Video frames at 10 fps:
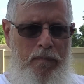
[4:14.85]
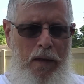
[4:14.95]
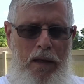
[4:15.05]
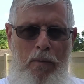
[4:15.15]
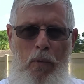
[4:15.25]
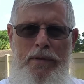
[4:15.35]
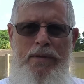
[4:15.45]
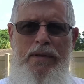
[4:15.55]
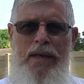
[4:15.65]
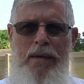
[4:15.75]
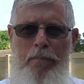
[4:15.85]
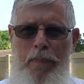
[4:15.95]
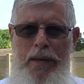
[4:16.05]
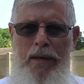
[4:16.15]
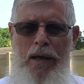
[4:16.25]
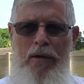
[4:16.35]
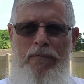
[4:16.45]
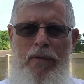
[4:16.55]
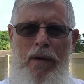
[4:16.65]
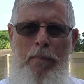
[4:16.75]
and then once they get big enough,
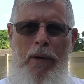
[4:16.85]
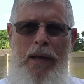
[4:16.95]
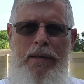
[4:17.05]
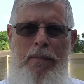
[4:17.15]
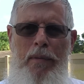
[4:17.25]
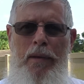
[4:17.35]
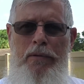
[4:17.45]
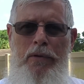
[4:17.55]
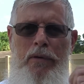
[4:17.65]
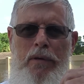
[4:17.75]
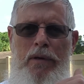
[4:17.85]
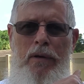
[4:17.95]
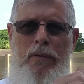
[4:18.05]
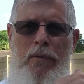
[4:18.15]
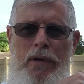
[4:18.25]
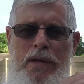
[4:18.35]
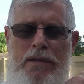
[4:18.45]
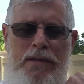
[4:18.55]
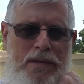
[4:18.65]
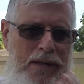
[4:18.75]
I'll plant them in the dirt here where
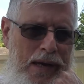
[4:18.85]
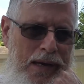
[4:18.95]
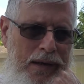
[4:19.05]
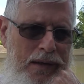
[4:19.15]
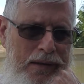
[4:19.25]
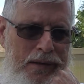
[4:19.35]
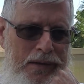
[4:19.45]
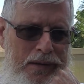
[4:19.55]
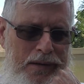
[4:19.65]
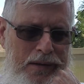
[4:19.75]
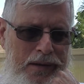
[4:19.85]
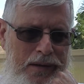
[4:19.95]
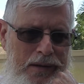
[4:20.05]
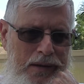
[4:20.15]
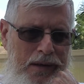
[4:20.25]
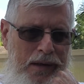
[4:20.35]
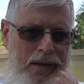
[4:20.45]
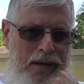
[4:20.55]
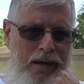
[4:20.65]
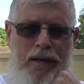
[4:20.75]
Kitsy's at.
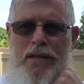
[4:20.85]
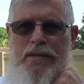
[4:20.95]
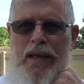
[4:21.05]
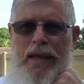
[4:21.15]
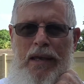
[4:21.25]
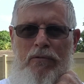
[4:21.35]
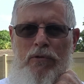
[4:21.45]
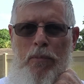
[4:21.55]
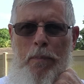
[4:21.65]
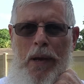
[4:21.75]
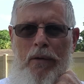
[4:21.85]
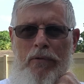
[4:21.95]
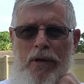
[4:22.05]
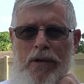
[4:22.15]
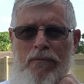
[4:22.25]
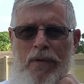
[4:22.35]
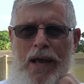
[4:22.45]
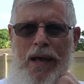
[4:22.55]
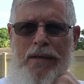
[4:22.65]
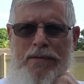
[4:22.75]
And because they get root bound really
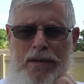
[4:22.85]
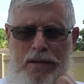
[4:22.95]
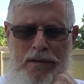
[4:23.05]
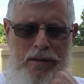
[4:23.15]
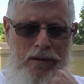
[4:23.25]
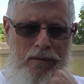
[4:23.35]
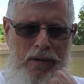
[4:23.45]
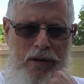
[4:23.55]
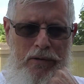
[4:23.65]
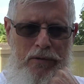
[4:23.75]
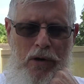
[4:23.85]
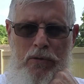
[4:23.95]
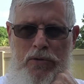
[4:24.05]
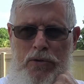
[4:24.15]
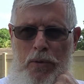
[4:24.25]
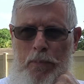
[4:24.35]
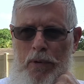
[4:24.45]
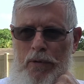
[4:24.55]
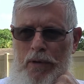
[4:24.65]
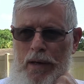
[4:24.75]
fast, they grow
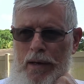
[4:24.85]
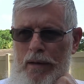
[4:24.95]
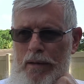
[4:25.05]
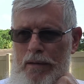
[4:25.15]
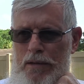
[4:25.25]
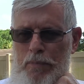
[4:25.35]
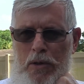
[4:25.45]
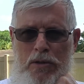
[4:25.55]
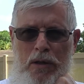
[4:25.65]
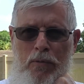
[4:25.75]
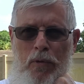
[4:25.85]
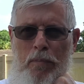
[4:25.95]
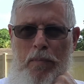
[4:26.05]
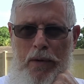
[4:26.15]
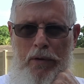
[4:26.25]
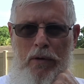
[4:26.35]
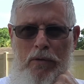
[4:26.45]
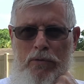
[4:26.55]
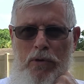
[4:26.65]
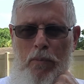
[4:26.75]
super great, especially with
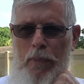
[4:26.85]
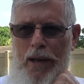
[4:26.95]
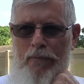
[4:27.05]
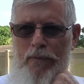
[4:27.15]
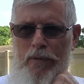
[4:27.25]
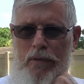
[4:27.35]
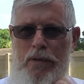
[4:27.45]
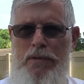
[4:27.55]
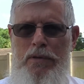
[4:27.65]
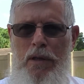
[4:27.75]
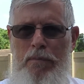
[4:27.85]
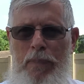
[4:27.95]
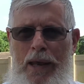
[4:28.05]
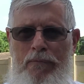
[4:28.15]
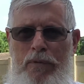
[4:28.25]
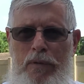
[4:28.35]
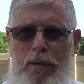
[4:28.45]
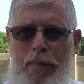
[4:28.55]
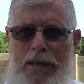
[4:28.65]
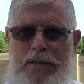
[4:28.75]
Miracle-Gro plant food. It's the plant food
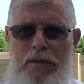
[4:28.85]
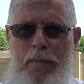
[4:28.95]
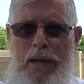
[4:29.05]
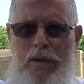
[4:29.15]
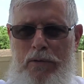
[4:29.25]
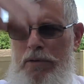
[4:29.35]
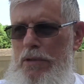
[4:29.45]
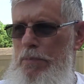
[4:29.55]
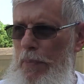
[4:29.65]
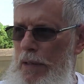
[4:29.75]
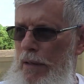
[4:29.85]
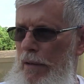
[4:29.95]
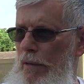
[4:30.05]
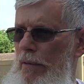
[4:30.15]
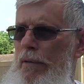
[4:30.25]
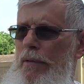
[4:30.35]
that makes tomatoes this big, you know.